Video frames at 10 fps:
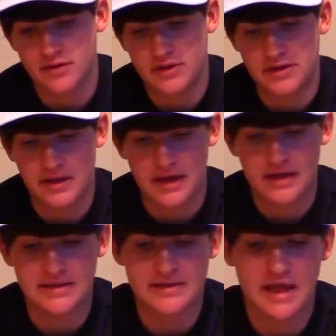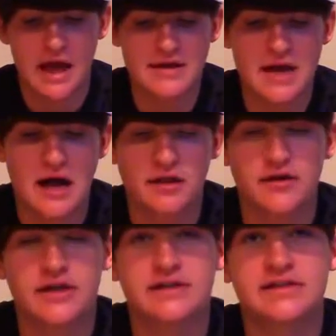and that is
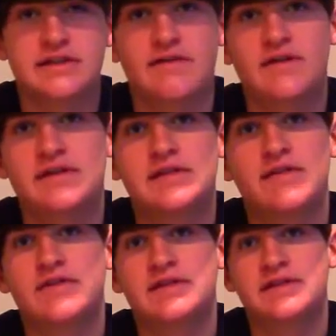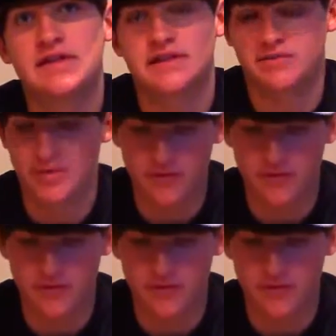$1.77 per